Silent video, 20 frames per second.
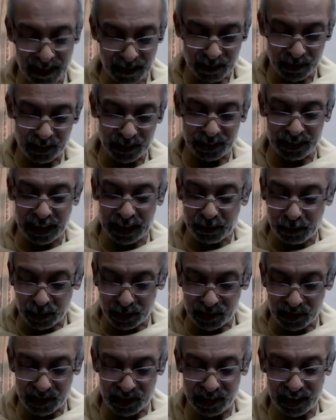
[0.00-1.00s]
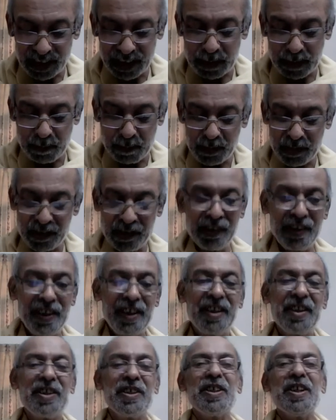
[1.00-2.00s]
So that was uh, Sri
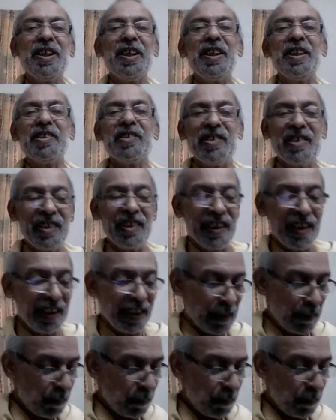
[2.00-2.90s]
Krishna's, uh,